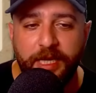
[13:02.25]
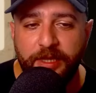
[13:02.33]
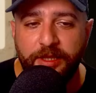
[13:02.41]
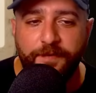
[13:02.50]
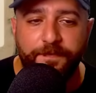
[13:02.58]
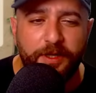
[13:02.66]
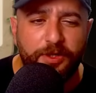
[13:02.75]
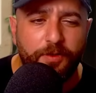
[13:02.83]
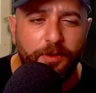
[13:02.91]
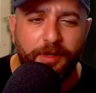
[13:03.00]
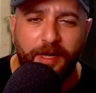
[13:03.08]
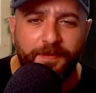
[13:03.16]

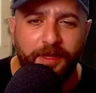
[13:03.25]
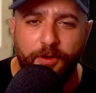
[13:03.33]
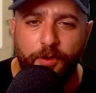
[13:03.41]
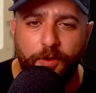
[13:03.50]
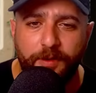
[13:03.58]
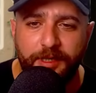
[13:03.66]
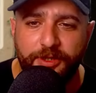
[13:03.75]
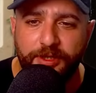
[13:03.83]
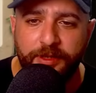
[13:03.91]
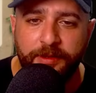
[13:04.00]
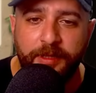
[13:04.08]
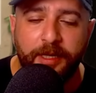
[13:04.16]
individual or I think
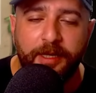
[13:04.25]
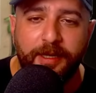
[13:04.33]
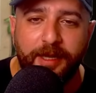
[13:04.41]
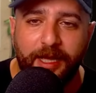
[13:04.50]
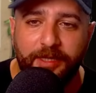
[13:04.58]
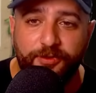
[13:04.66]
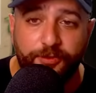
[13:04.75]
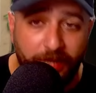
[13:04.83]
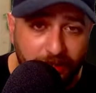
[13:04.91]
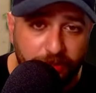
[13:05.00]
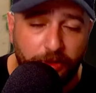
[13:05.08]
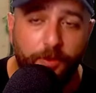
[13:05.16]
coalition
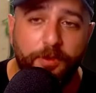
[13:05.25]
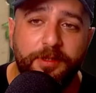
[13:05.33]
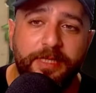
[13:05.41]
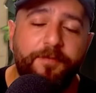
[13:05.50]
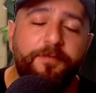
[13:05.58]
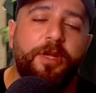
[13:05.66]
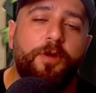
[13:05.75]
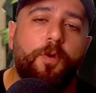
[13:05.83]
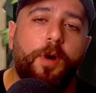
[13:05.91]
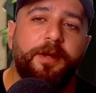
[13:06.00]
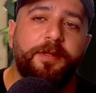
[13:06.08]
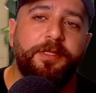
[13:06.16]
thresholds that
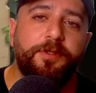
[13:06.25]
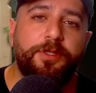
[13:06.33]
requires you